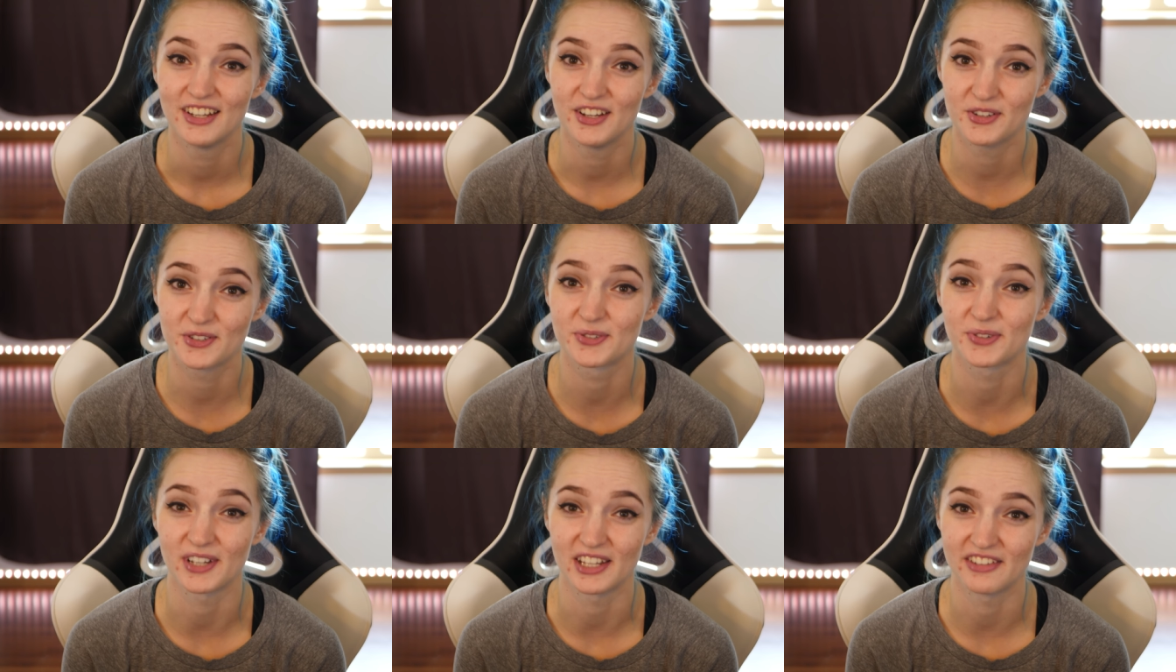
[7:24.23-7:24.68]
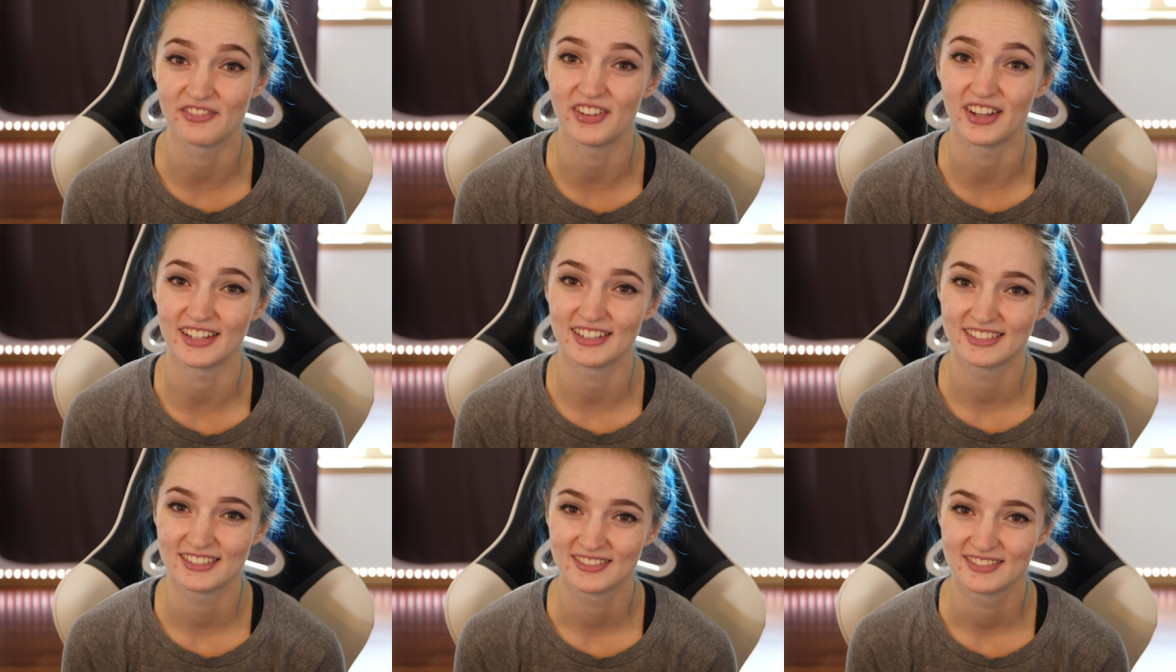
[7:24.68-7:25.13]
It was really
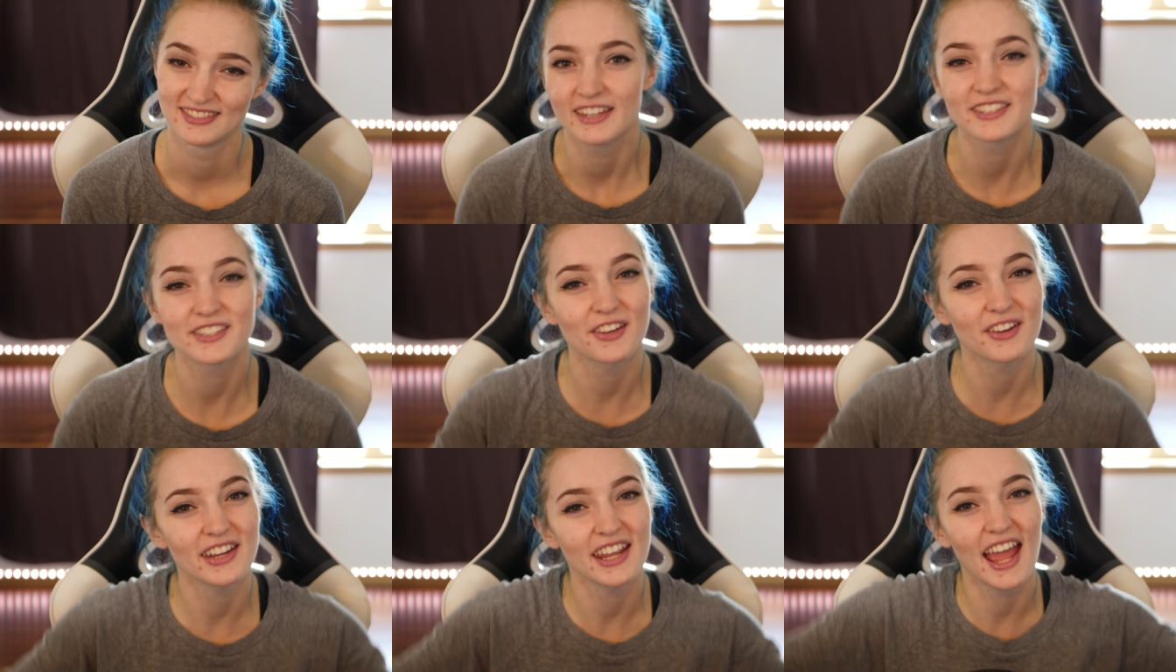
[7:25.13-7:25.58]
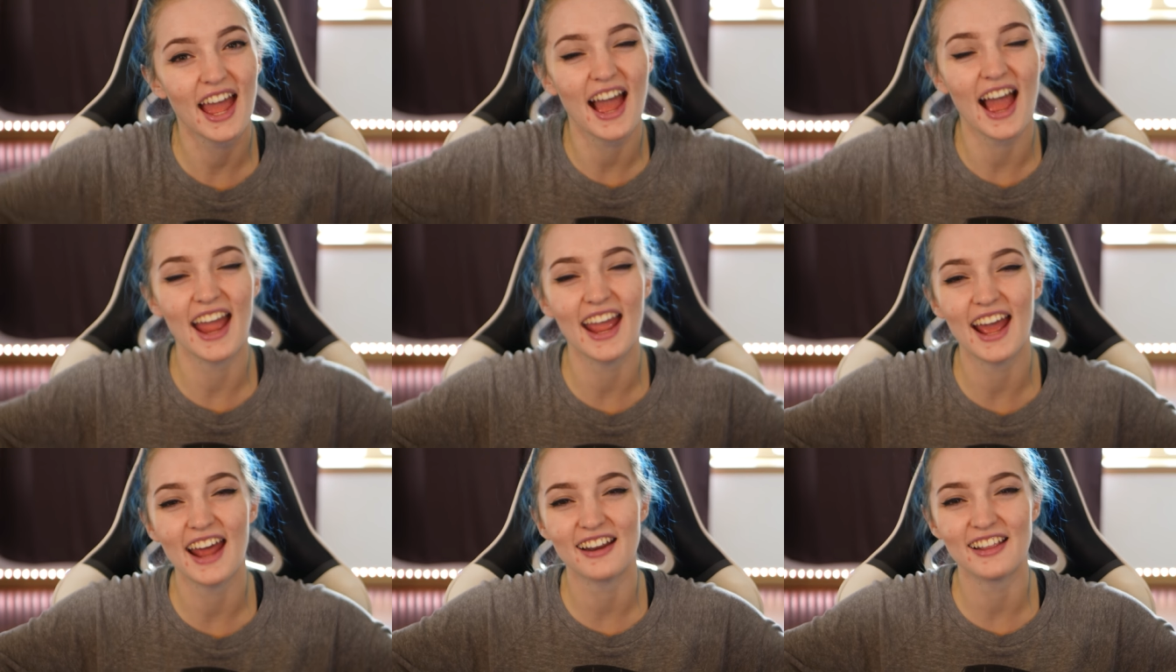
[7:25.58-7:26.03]
fun. So yeah,
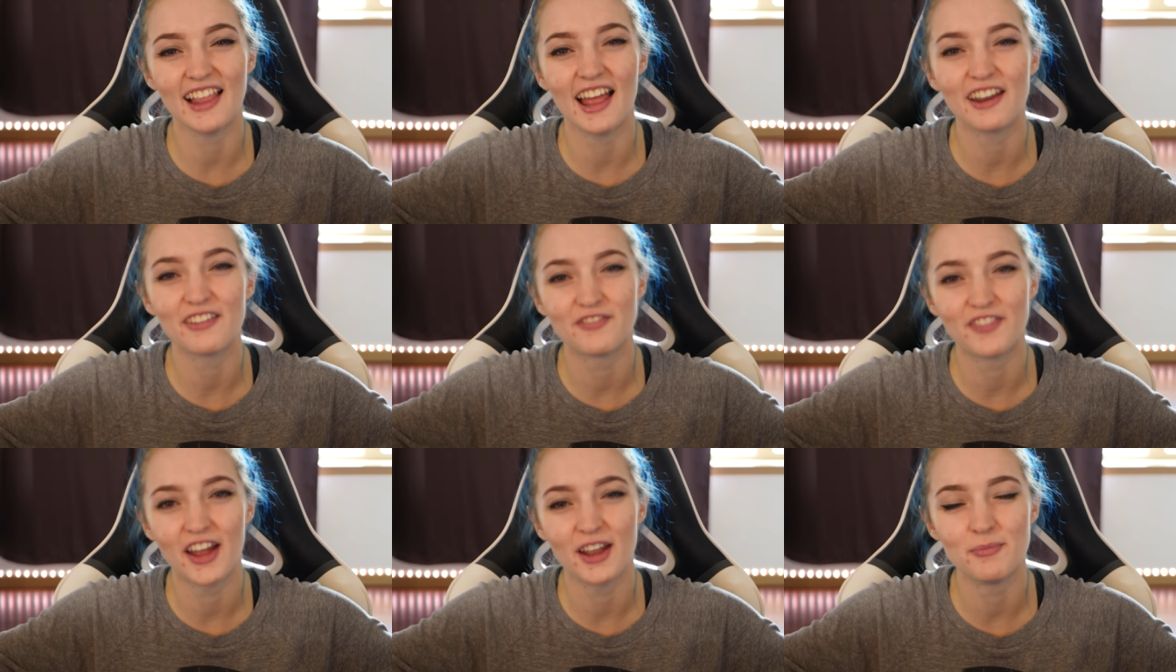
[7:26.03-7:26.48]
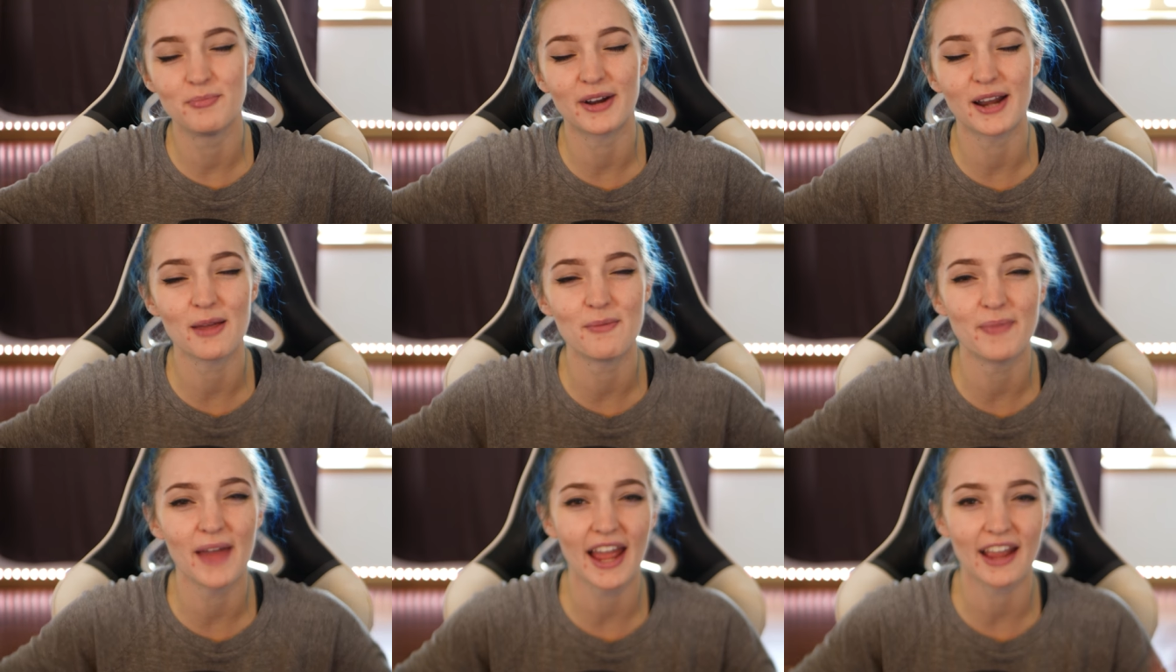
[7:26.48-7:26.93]
I had a lot of fun,
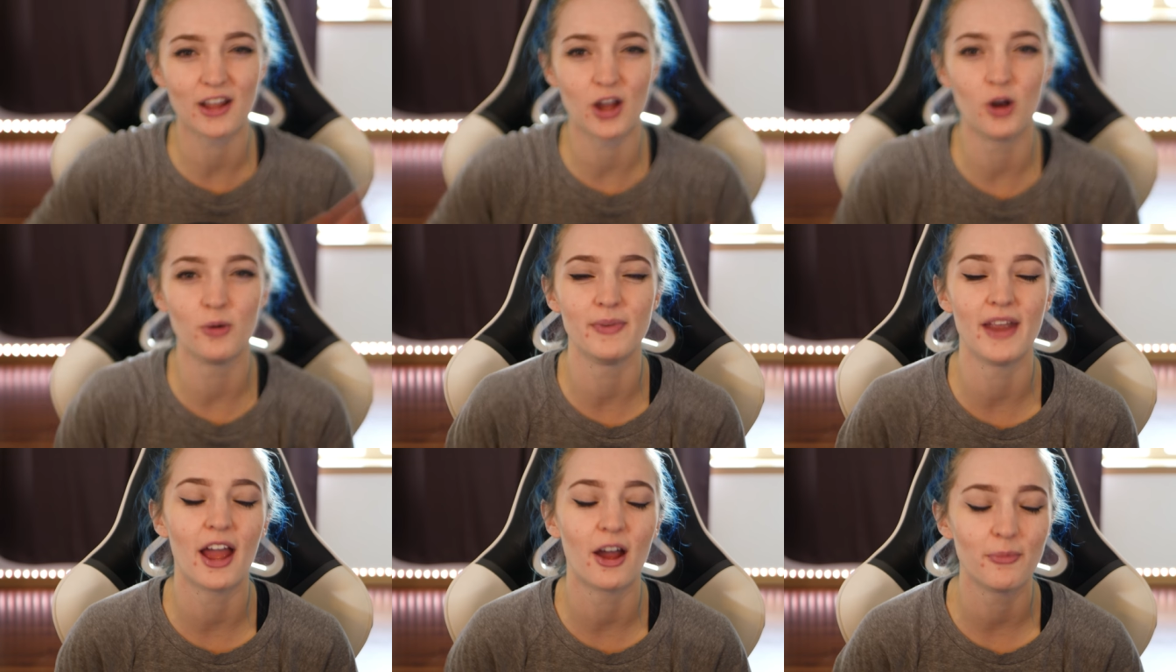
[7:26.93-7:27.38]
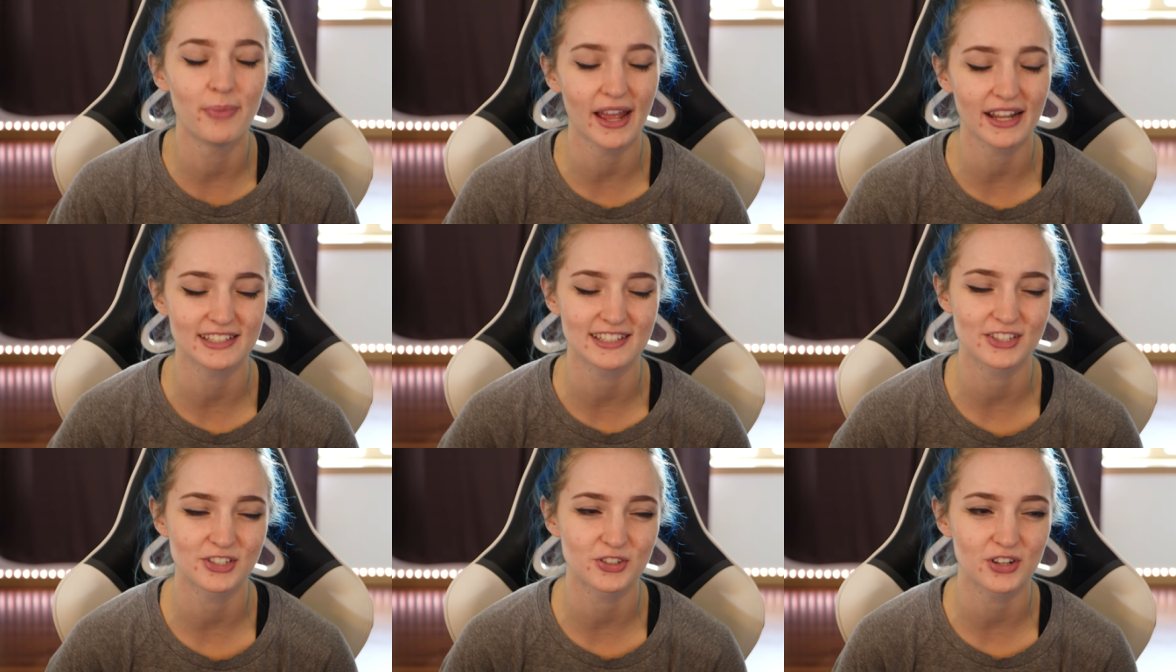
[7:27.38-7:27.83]
but I'm back home now,
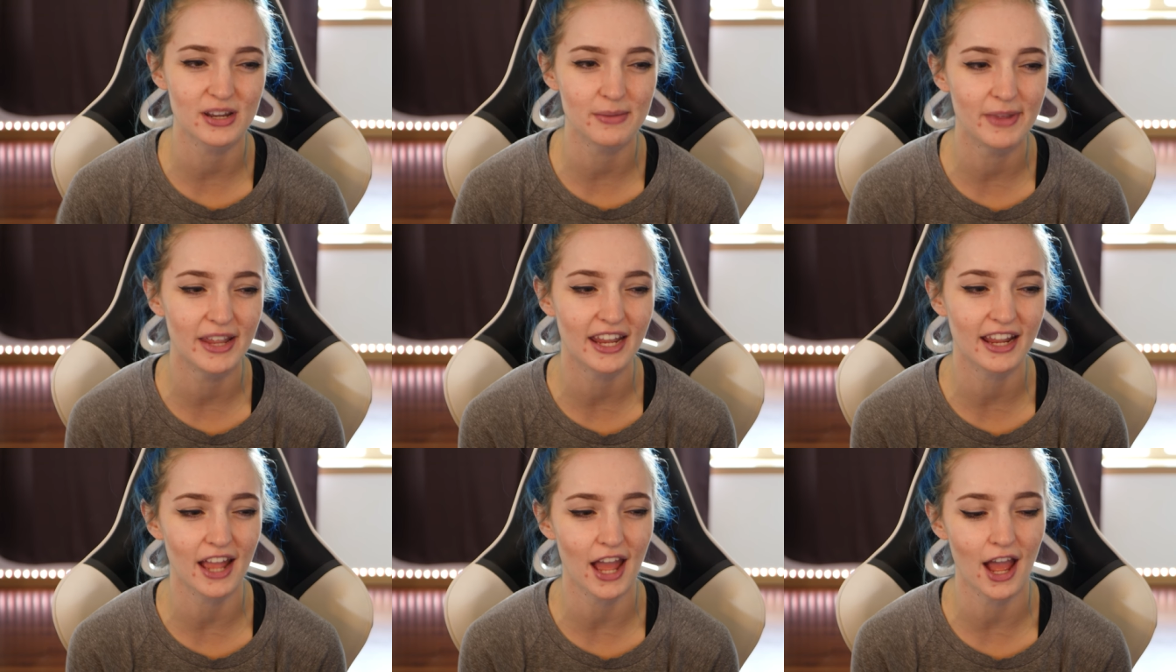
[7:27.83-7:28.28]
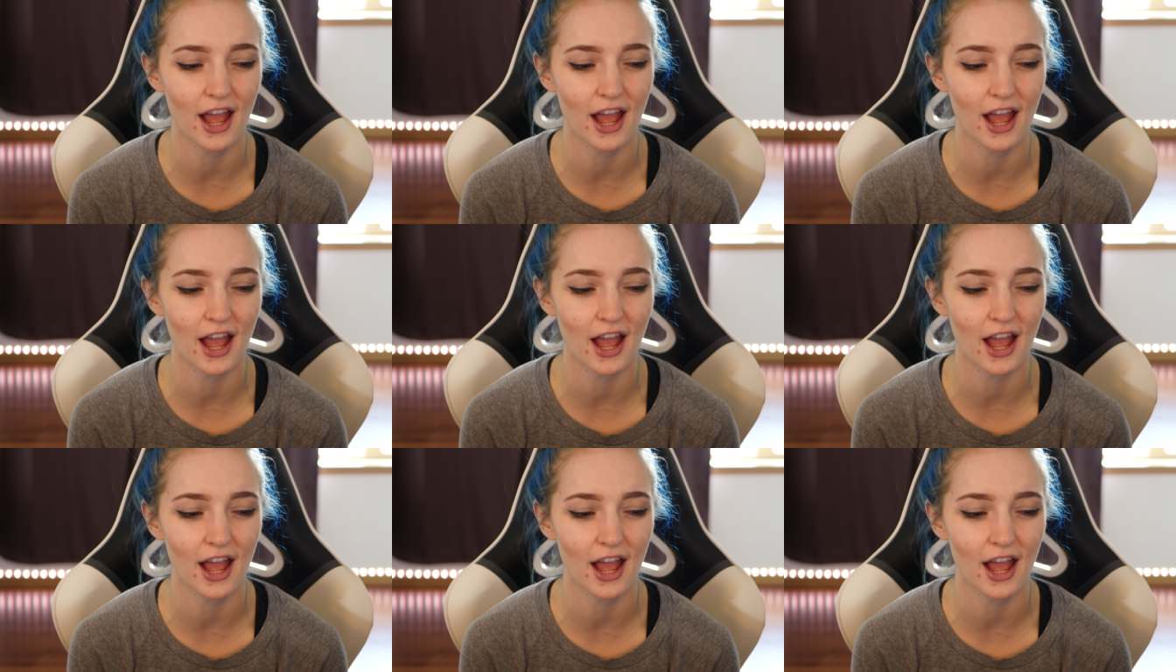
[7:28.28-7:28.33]
back to streaming.